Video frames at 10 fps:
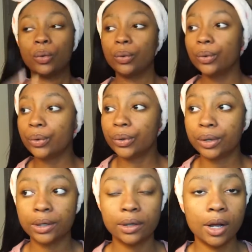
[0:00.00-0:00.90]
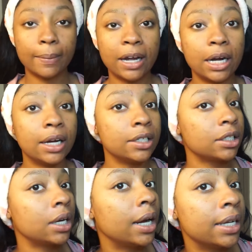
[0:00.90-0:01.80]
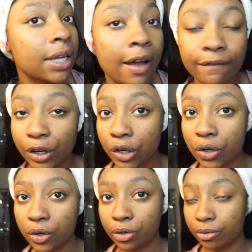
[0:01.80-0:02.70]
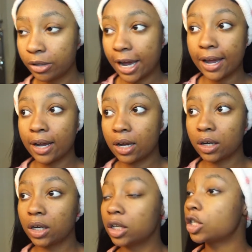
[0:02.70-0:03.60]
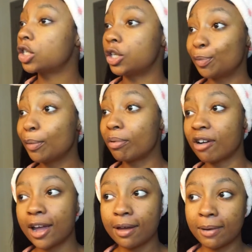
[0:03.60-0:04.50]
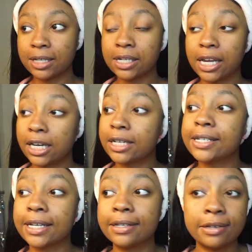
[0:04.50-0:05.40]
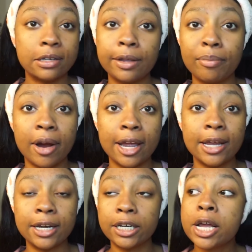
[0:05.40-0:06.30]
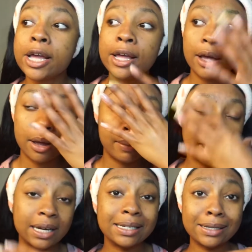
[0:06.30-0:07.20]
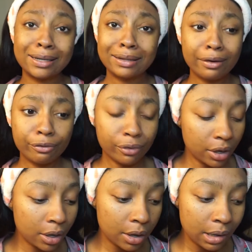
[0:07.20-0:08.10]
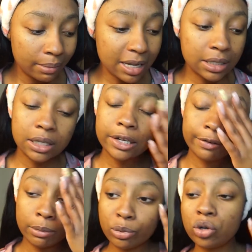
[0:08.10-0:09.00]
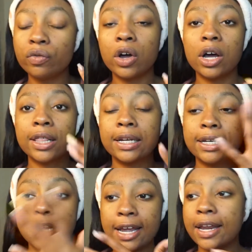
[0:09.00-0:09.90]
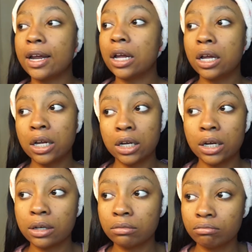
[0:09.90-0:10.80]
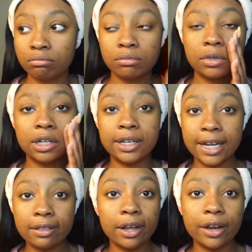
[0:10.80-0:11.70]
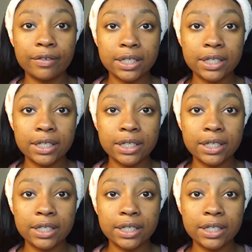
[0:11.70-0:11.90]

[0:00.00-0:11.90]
Ooh. Oh my gosh, you guys, I feel like super bright. My skin is instantly brightened because it did like basically remove all the dead layer of